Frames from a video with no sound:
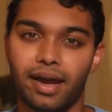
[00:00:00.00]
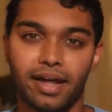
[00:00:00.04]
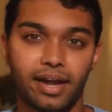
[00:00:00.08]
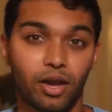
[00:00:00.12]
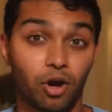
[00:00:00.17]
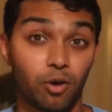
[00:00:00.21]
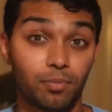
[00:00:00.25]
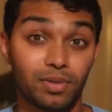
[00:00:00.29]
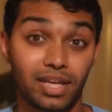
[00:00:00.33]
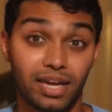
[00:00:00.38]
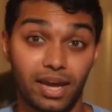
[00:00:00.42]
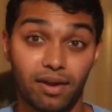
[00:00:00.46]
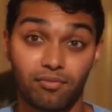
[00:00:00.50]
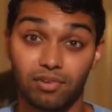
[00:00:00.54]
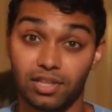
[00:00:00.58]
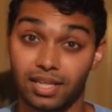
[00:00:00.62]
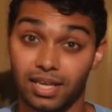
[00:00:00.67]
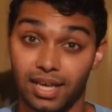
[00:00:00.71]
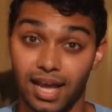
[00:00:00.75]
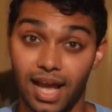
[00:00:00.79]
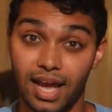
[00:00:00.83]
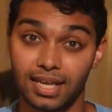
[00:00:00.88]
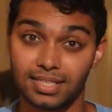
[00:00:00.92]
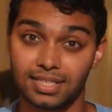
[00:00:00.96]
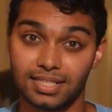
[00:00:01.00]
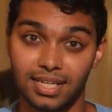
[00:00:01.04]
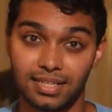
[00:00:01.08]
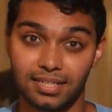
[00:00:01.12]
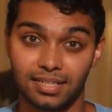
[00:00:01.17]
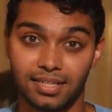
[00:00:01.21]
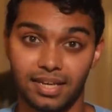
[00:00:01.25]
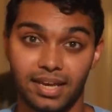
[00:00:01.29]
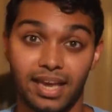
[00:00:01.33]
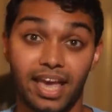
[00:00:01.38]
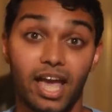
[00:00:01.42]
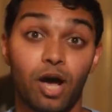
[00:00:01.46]
and I hope that everything I
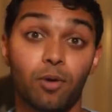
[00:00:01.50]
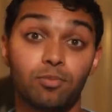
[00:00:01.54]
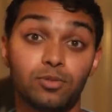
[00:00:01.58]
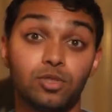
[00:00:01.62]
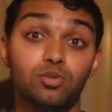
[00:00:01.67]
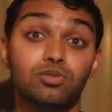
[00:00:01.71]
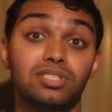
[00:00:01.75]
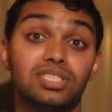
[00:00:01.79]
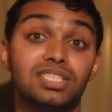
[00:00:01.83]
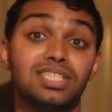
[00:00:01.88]
said today helped you